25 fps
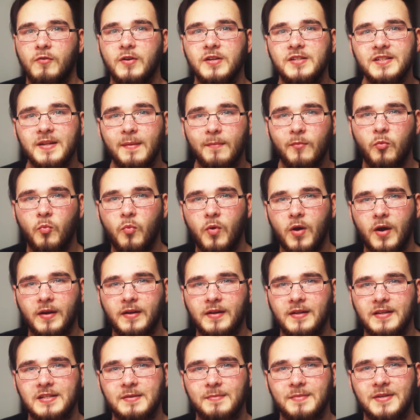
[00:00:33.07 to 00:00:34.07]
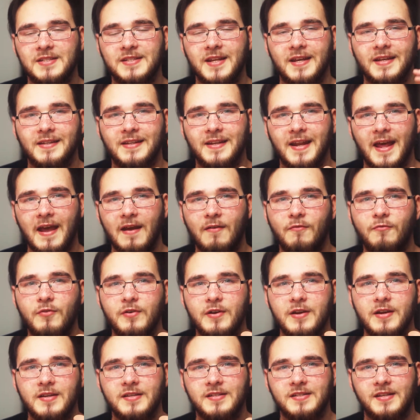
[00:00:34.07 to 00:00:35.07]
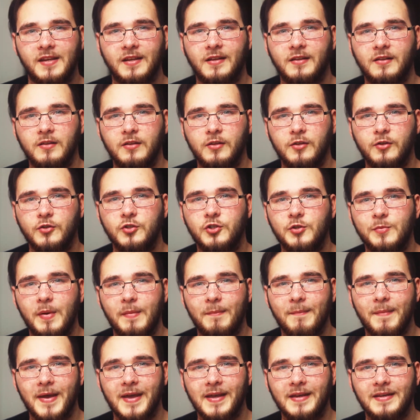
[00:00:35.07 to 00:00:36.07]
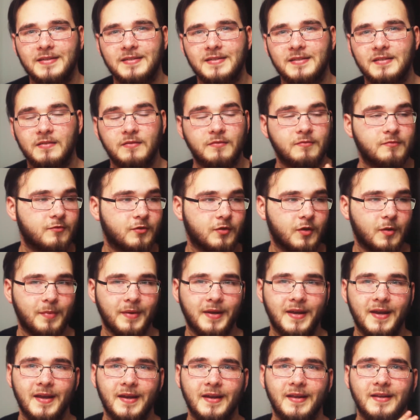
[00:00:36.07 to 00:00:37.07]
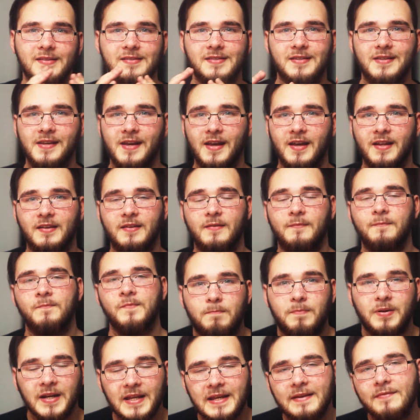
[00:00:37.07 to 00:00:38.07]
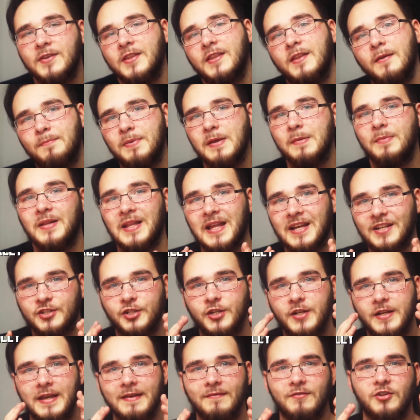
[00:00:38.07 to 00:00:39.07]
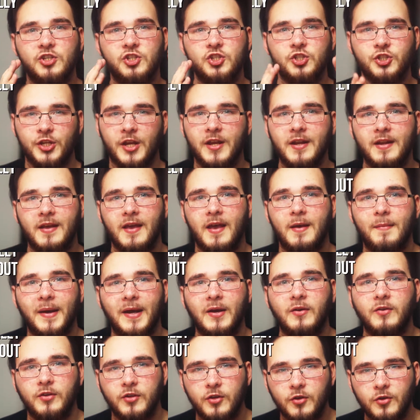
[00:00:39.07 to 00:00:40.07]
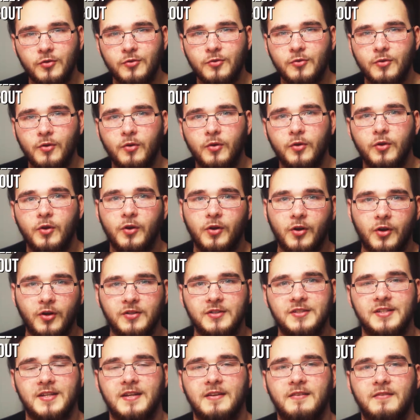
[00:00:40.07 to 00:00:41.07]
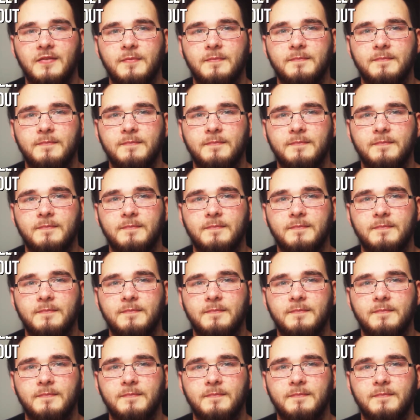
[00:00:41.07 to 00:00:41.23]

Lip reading: Reason number one is a mistake that every single YouTuber makes from the beginning to the end. Believing that people actually give a shit about you or your content.